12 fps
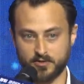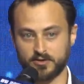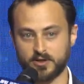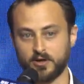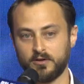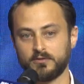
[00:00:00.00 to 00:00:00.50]

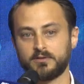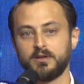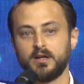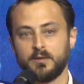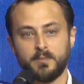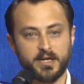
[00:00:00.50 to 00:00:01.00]
code
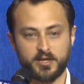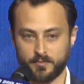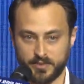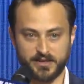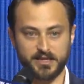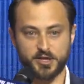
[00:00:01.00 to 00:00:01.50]
may
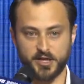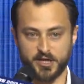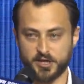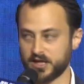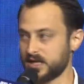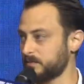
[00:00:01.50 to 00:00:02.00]
completely
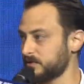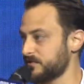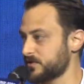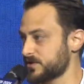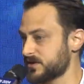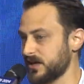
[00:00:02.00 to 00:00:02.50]
change in a couple of
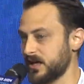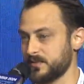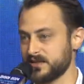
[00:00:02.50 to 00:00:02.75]
years' time,